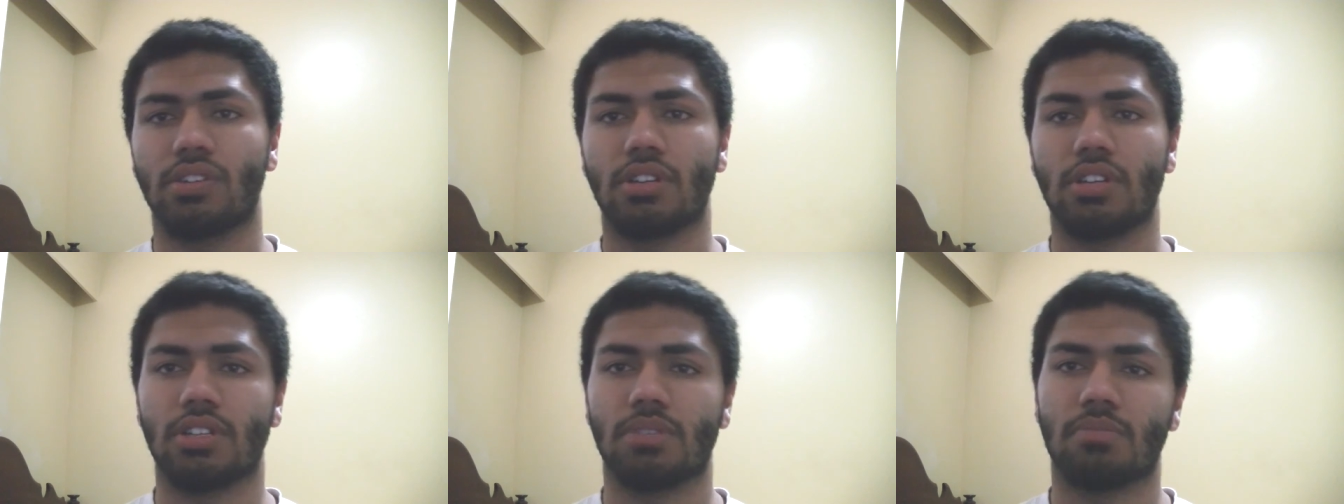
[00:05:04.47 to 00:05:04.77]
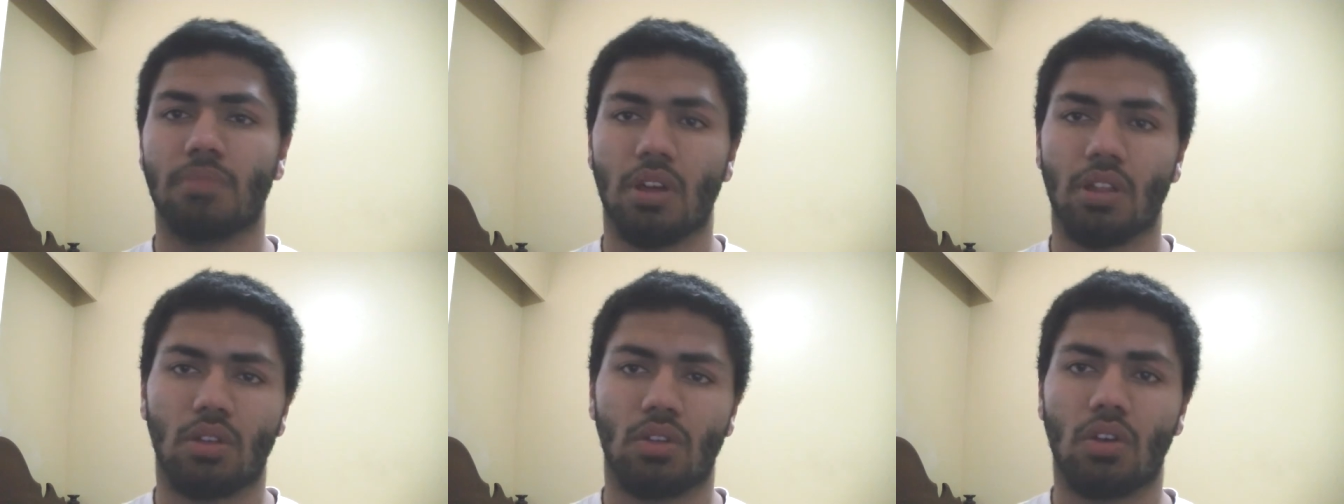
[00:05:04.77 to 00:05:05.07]
his
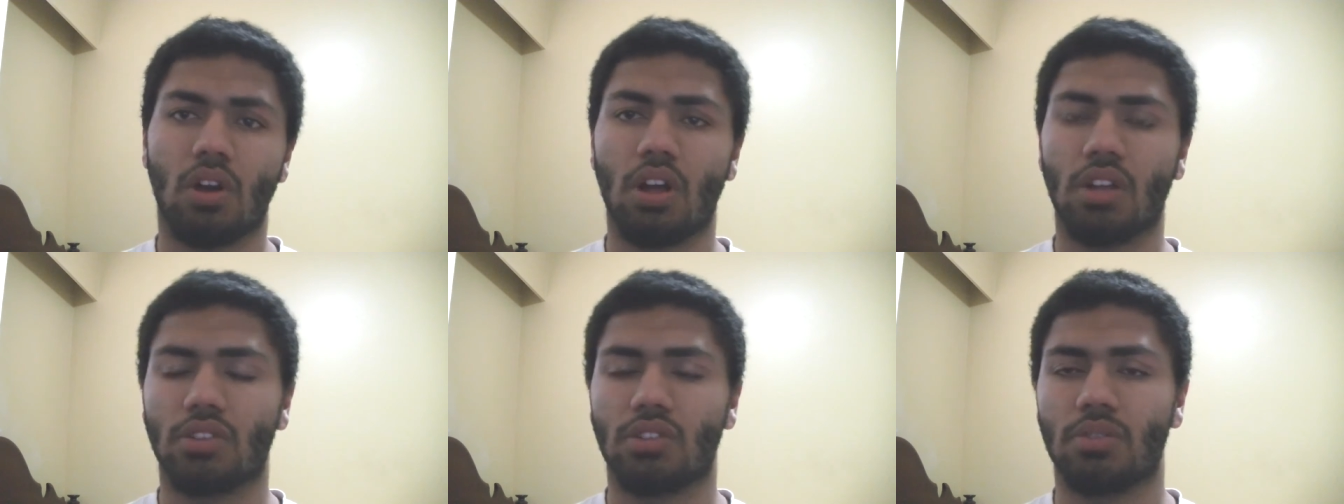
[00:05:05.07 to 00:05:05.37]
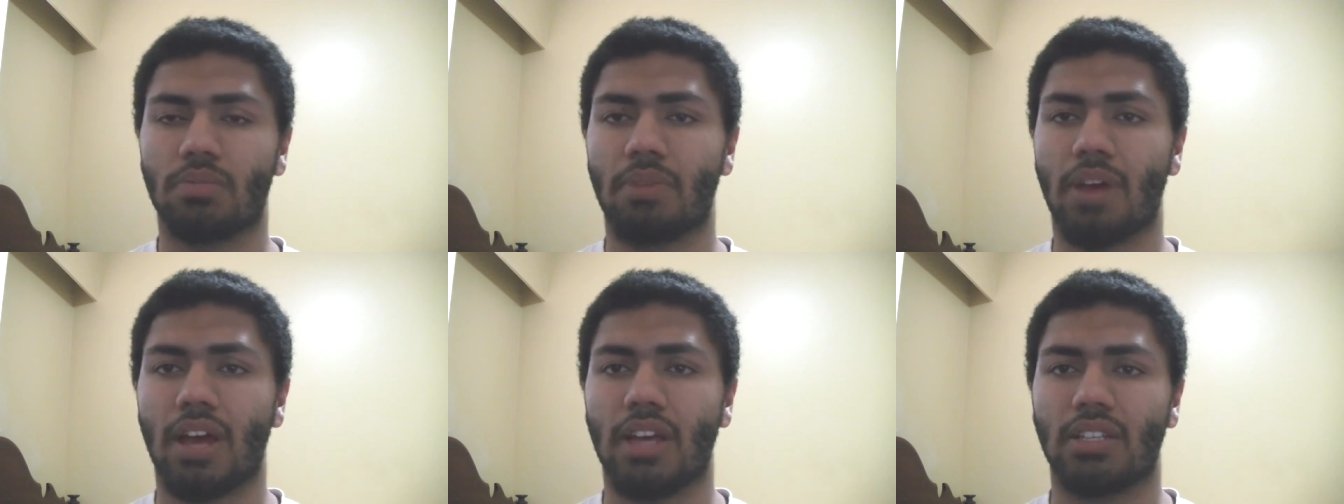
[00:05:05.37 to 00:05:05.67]
mother
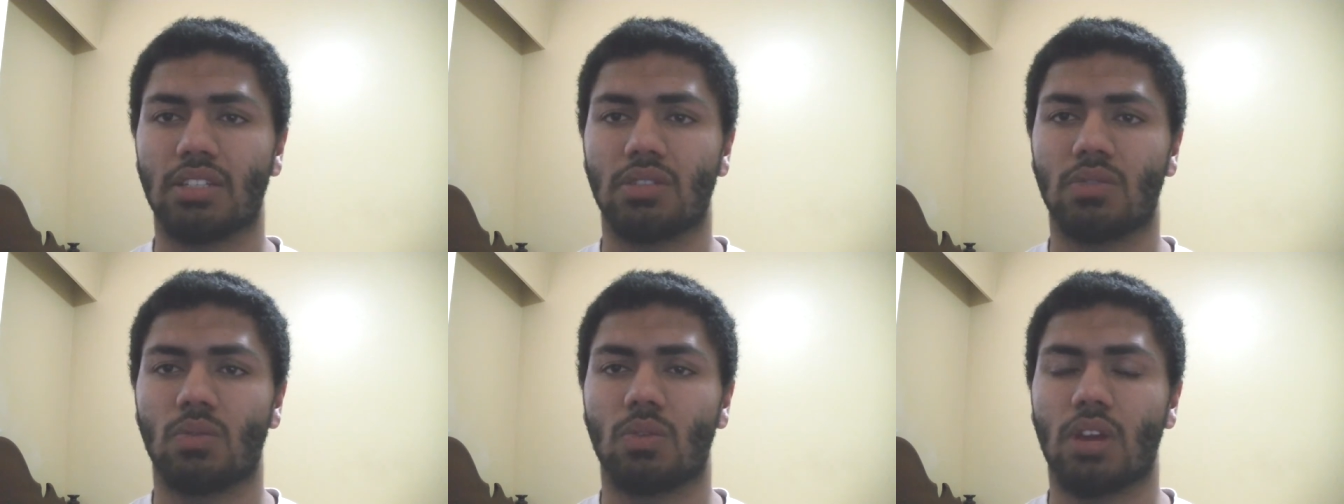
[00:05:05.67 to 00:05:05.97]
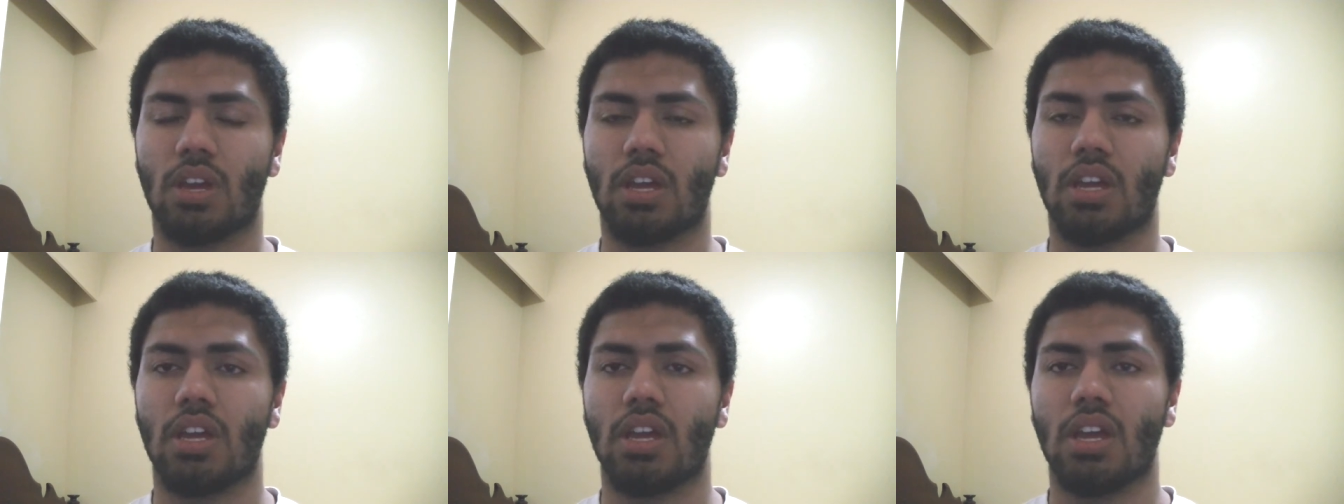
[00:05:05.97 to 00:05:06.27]
also passed
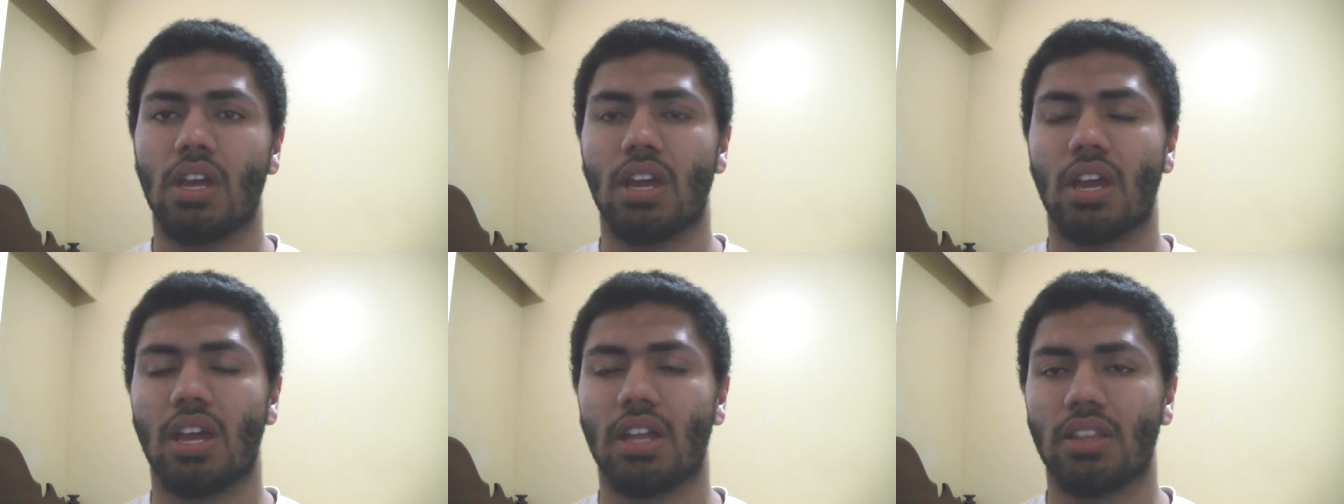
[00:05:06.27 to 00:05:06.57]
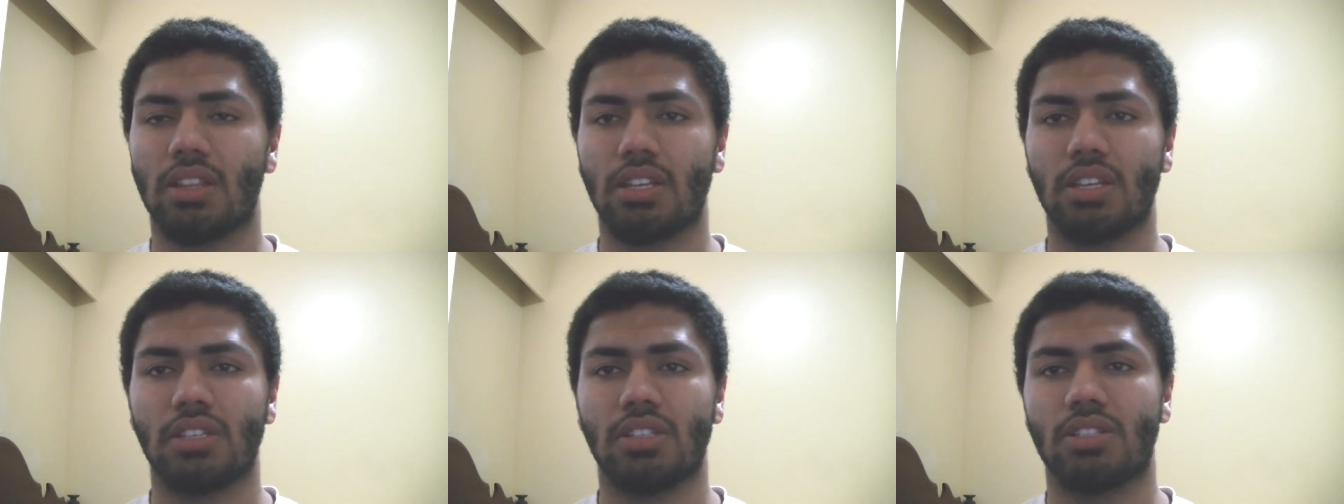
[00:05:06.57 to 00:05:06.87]
away,
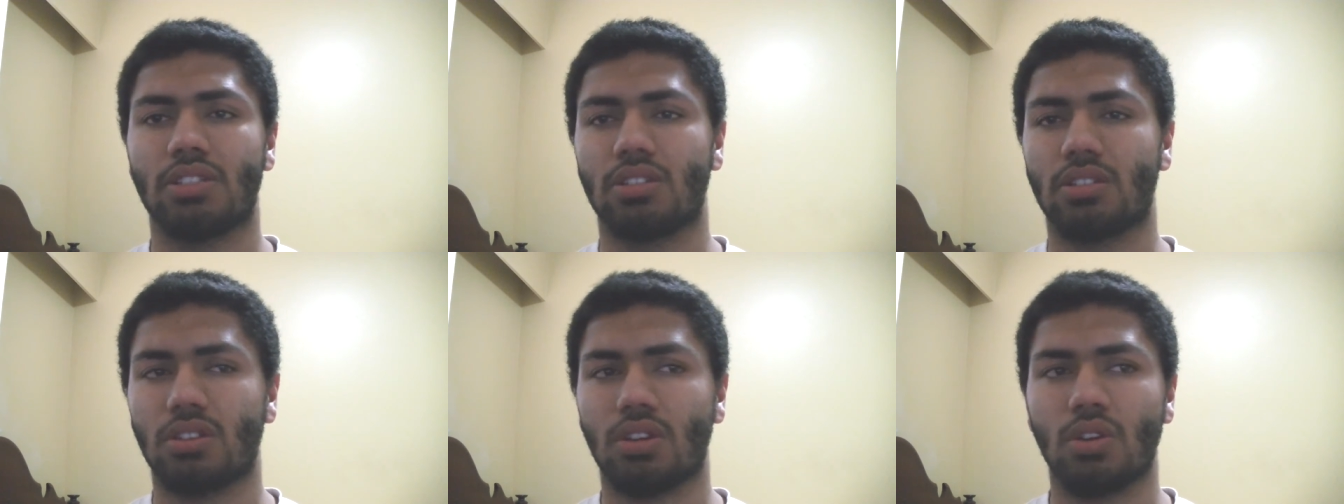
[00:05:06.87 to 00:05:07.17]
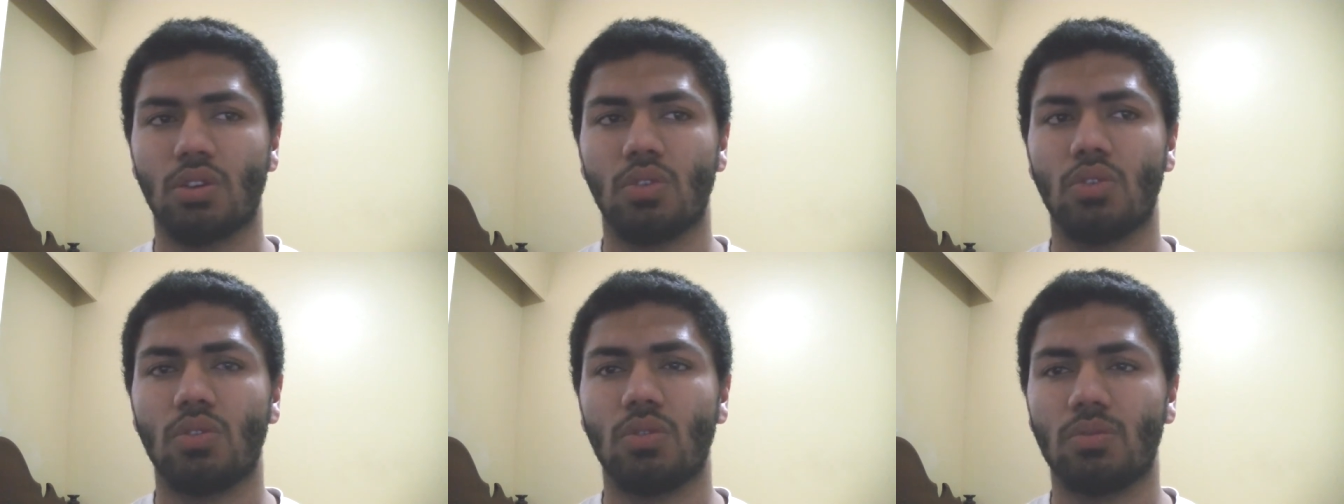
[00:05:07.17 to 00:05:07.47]
and these
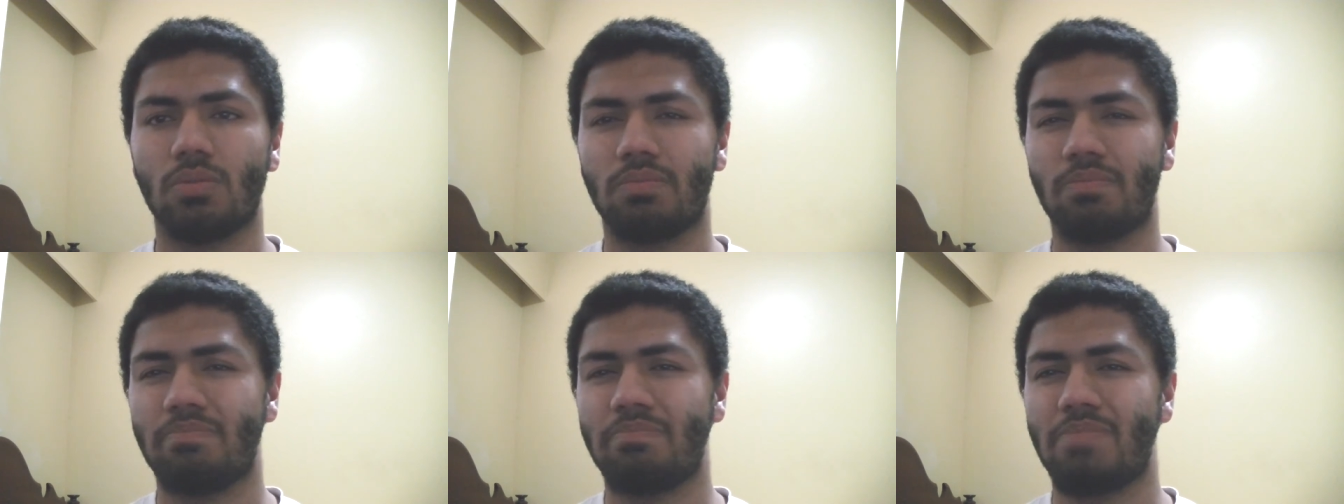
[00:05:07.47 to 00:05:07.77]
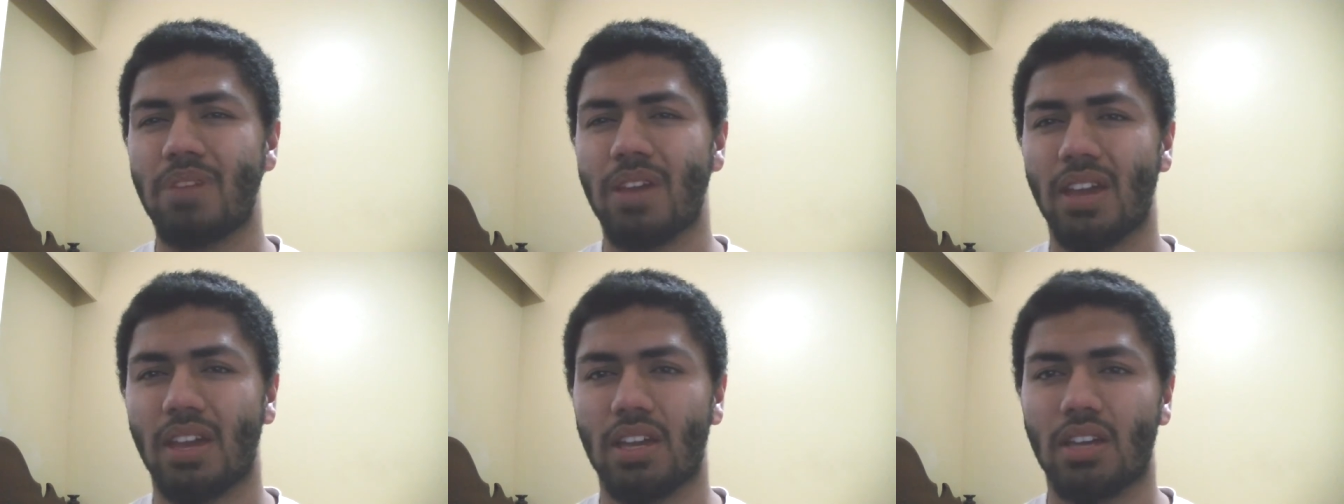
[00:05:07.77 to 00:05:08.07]
two
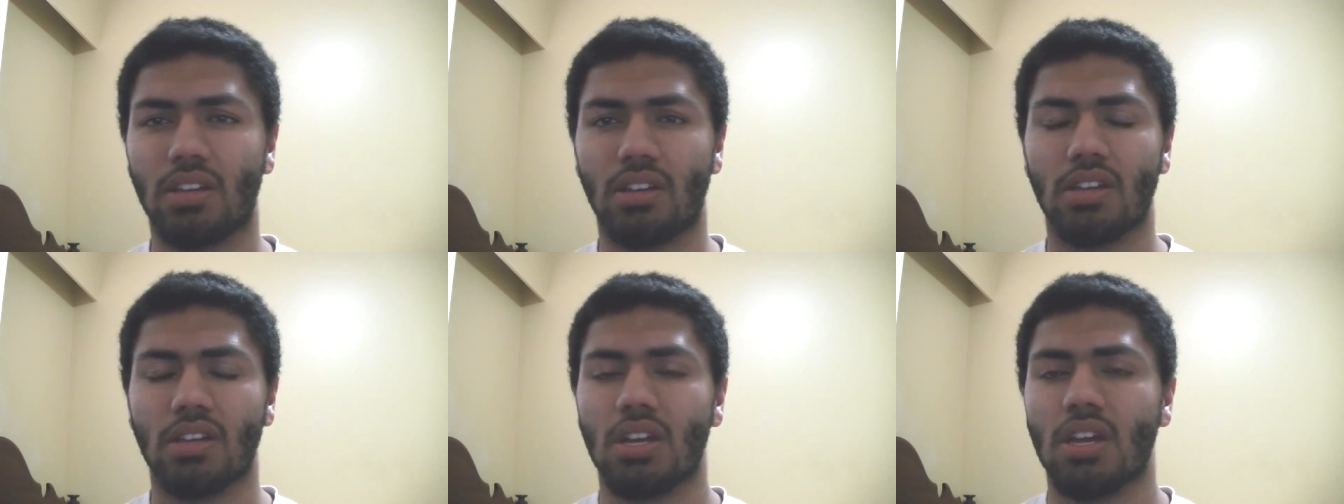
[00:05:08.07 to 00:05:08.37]
big